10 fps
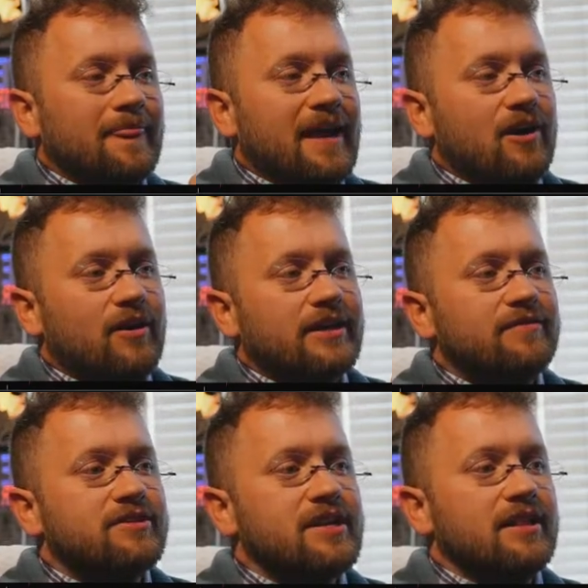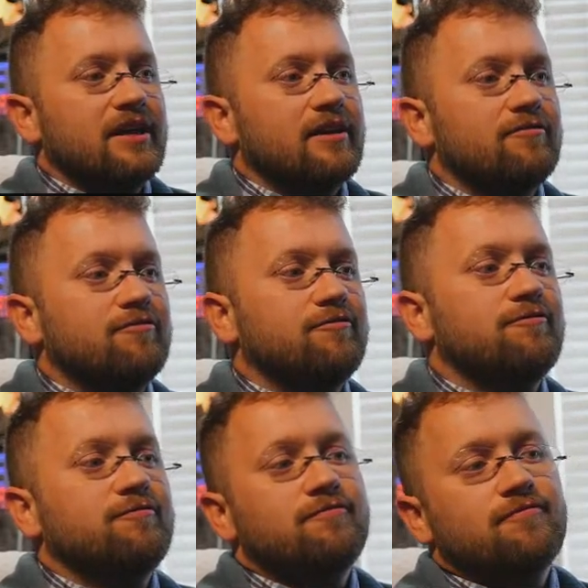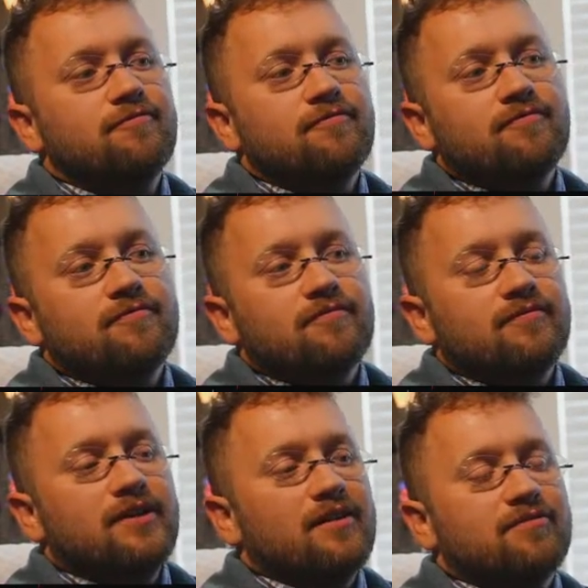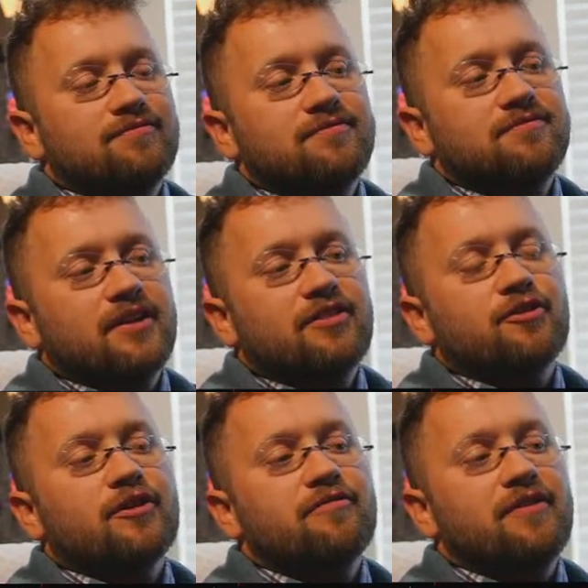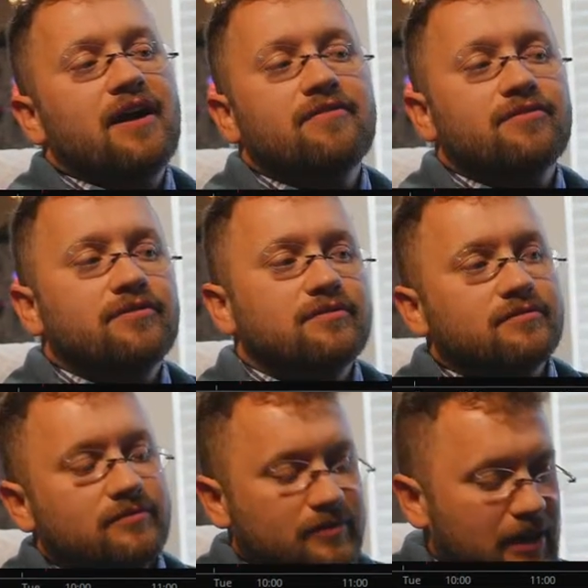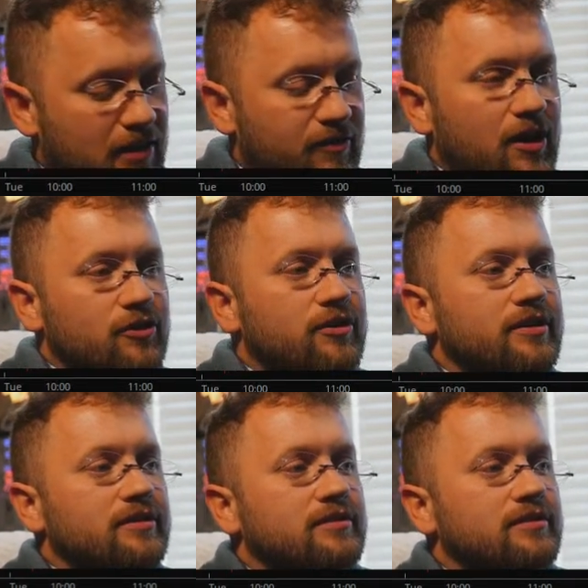I don't know, I give today like like 35 out of 100